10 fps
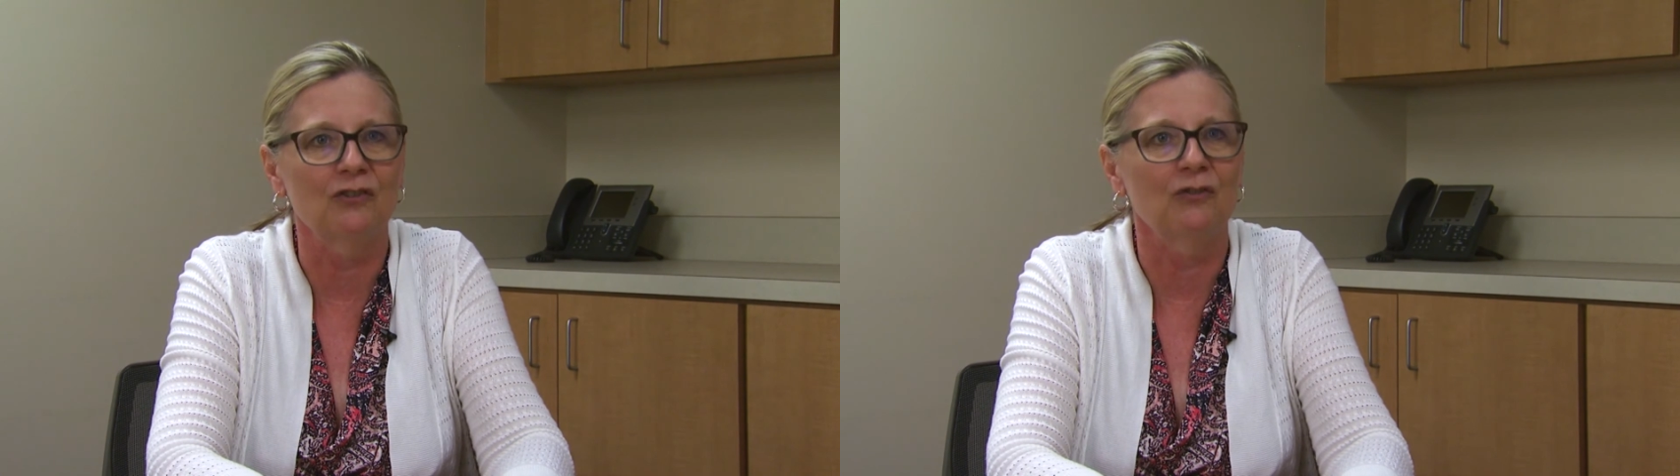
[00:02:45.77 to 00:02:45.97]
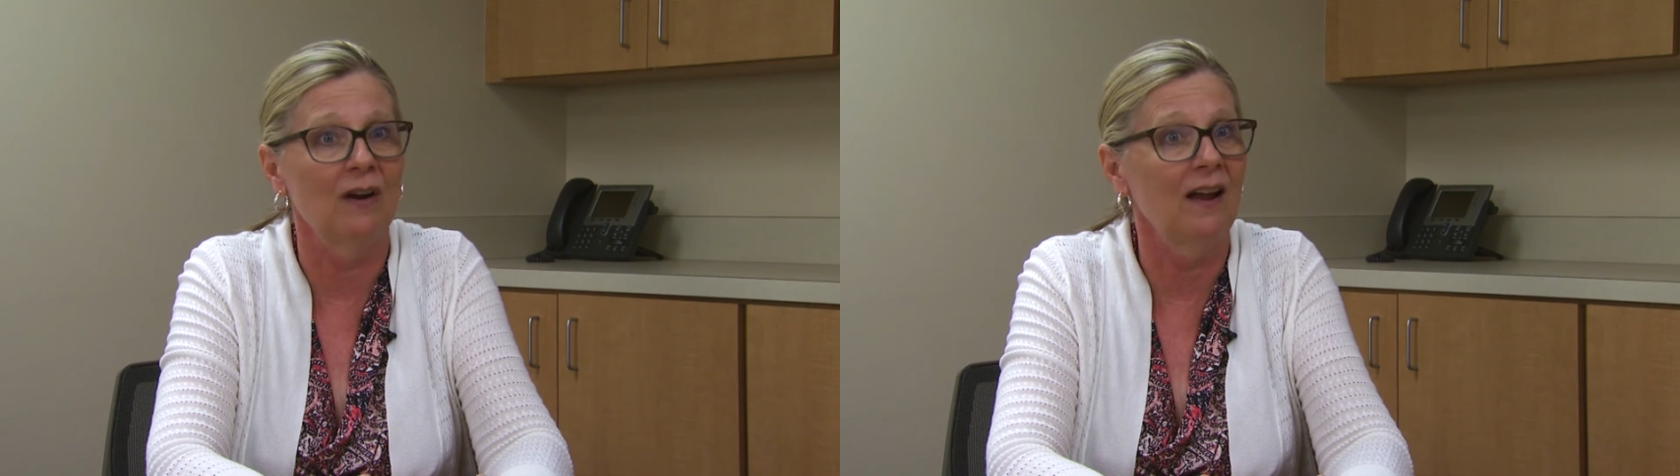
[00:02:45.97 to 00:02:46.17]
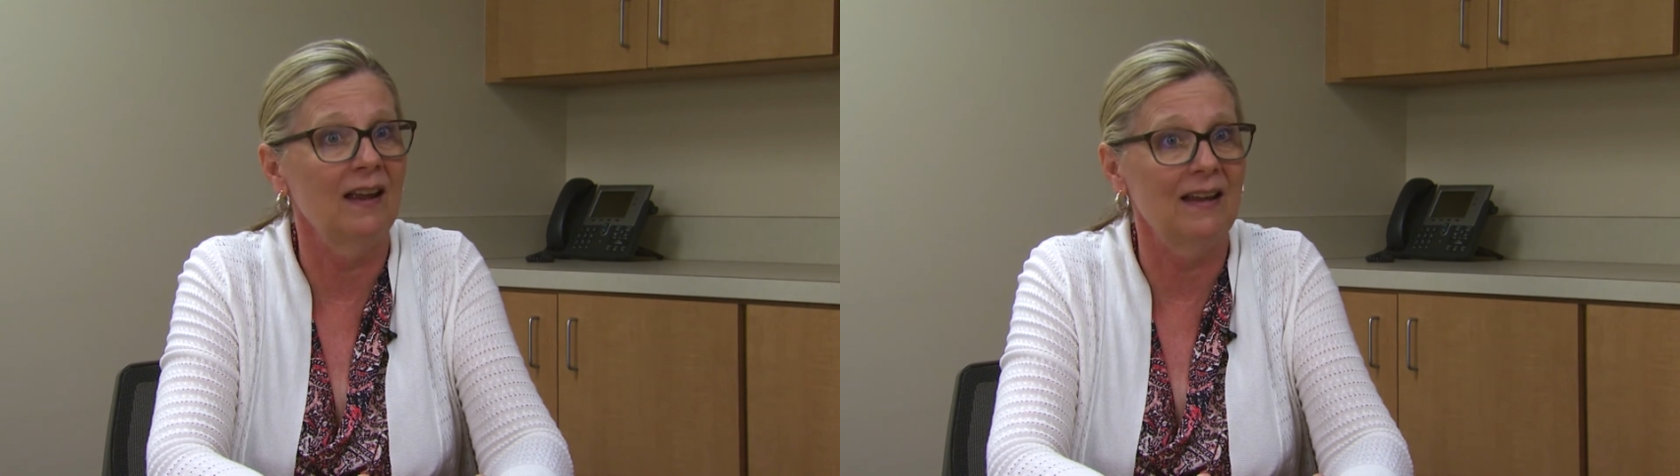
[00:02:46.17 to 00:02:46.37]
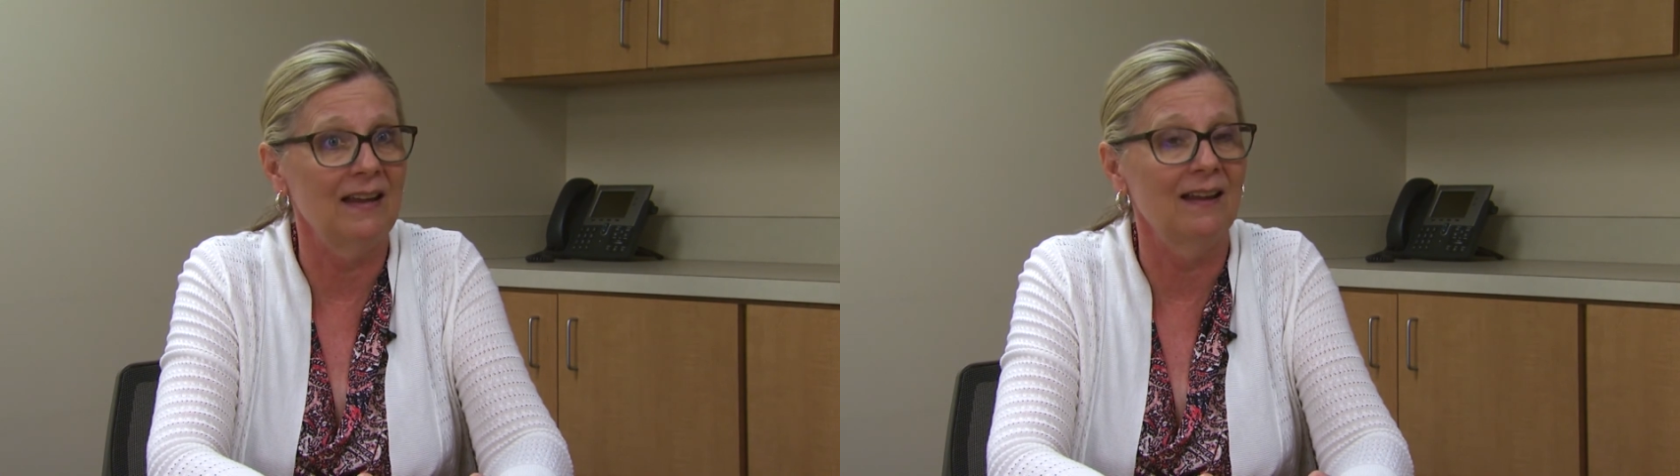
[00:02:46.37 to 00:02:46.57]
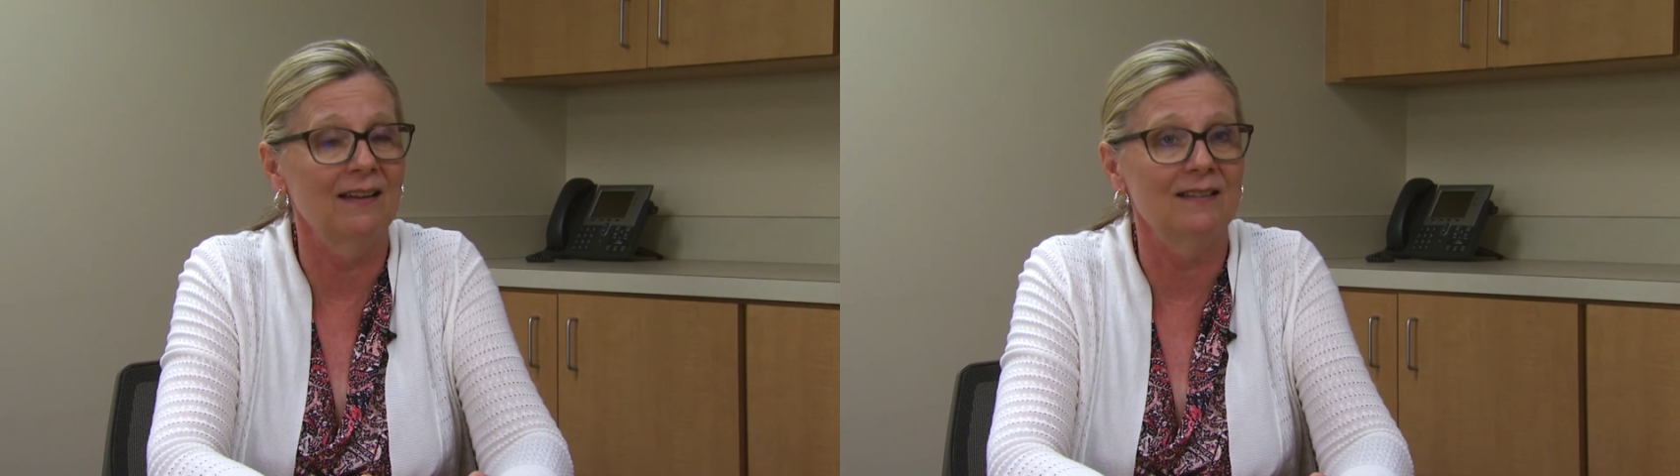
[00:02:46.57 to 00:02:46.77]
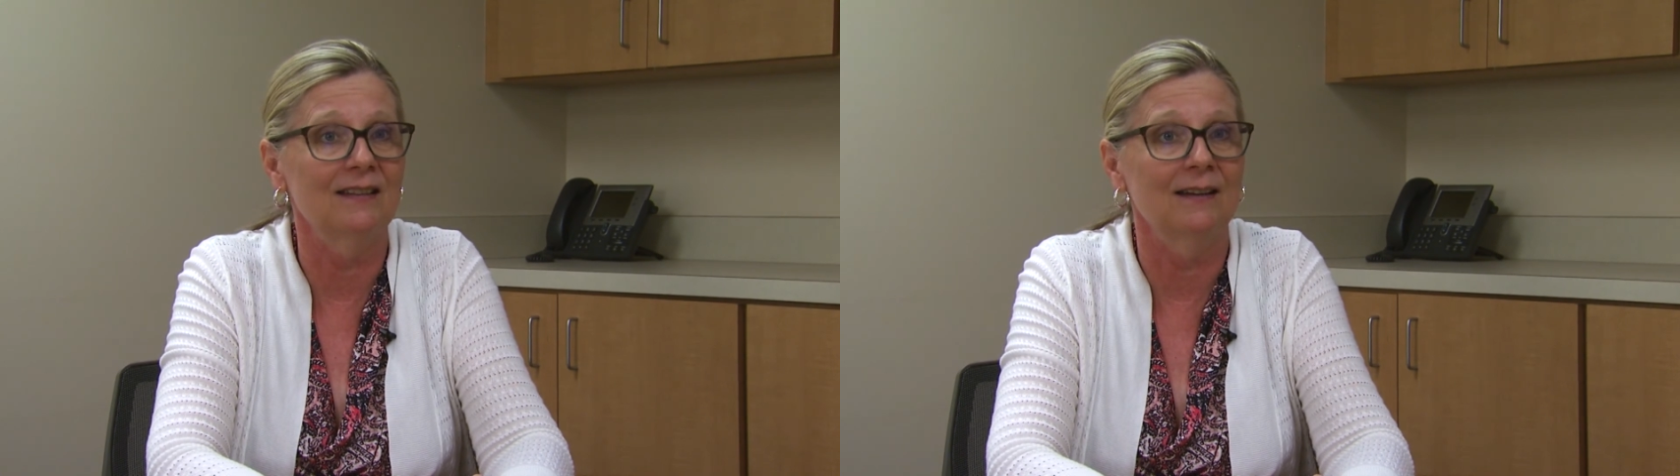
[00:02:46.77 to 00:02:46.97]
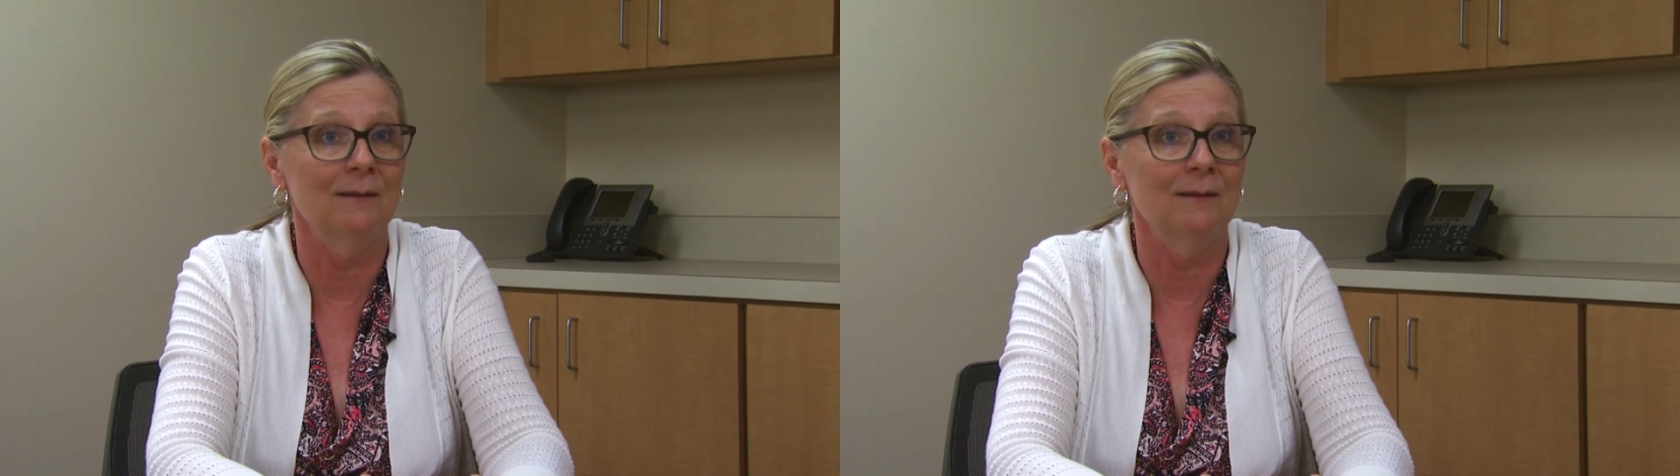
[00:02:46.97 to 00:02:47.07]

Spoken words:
to try and